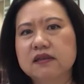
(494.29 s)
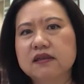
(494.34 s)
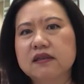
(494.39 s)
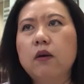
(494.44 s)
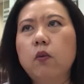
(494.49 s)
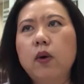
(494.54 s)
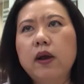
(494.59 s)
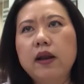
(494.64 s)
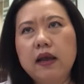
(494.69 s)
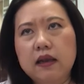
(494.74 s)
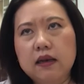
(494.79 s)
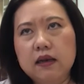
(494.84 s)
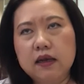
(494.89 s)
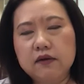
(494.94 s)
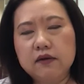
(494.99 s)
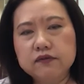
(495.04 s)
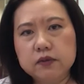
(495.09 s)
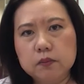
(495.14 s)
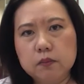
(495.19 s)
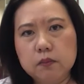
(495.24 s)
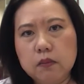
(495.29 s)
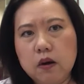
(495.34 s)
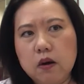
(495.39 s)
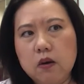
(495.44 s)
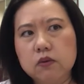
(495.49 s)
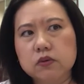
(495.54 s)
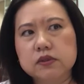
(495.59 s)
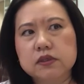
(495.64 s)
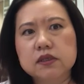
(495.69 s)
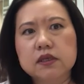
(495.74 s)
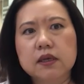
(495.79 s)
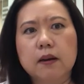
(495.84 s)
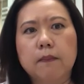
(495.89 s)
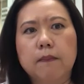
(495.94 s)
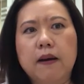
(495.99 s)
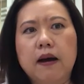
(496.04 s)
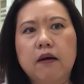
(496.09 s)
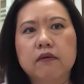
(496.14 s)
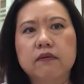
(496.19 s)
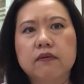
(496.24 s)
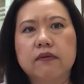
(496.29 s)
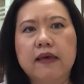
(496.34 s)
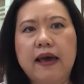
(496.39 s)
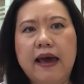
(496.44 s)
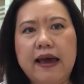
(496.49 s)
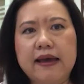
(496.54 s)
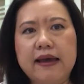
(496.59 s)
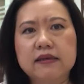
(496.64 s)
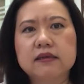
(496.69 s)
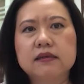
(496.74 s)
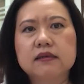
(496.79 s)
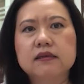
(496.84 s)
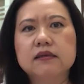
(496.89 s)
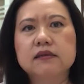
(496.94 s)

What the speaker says: What I loved most about that